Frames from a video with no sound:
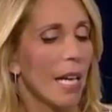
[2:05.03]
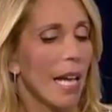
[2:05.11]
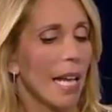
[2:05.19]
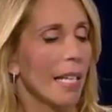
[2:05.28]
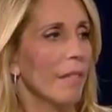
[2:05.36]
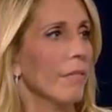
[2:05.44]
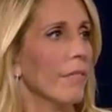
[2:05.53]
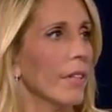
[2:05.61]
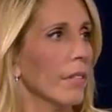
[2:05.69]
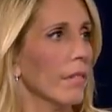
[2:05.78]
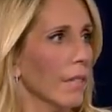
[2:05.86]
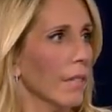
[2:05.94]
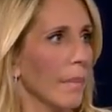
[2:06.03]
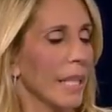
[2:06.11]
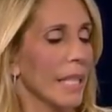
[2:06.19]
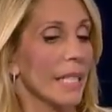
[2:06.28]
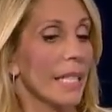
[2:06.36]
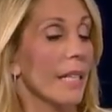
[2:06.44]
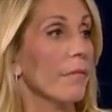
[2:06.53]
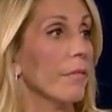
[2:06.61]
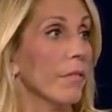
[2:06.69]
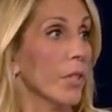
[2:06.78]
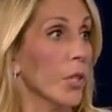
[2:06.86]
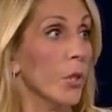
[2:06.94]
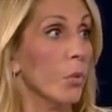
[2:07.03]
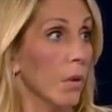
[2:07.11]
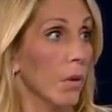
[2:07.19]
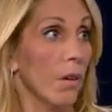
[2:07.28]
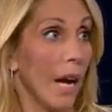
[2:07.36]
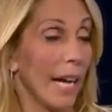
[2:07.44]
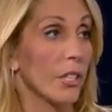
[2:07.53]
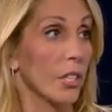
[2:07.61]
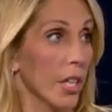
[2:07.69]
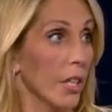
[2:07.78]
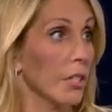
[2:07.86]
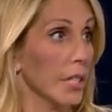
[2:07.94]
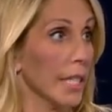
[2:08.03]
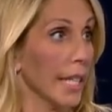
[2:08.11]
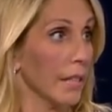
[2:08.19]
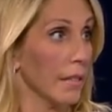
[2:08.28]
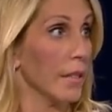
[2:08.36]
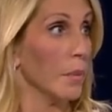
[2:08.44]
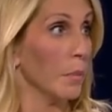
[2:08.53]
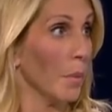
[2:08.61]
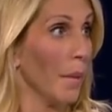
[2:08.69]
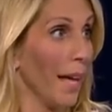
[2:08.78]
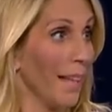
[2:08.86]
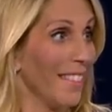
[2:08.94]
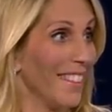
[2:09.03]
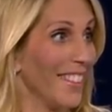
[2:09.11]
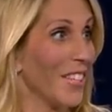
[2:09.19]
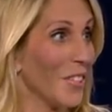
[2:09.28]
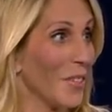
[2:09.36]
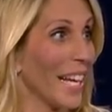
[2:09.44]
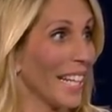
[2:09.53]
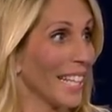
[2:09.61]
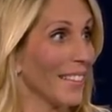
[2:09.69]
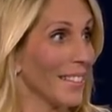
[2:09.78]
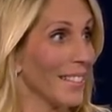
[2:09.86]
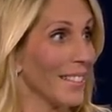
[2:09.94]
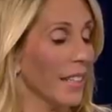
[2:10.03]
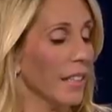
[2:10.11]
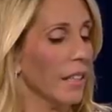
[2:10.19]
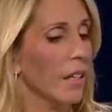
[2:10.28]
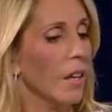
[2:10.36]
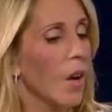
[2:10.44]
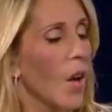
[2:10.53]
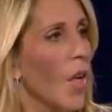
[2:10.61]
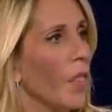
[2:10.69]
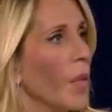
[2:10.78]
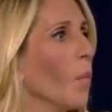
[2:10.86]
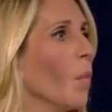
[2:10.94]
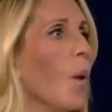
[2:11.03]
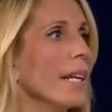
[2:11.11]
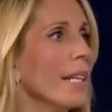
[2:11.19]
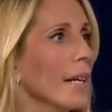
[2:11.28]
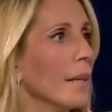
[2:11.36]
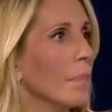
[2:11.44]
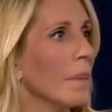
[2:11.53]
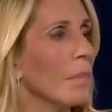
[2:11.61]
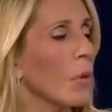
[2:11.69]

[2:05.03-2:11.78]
and if they're lemmings, and if you actually understand simple math that you can't get this done, then why not be